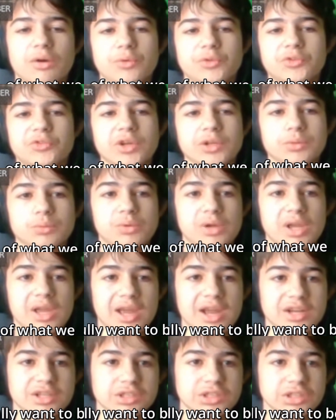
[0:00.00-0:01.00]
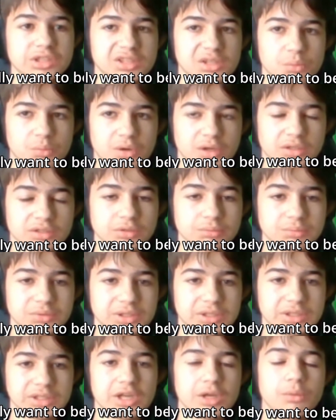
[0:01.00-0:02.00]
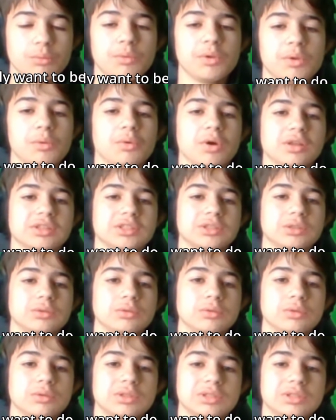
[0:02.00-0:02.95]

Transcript: of what we actually want to be. We want to do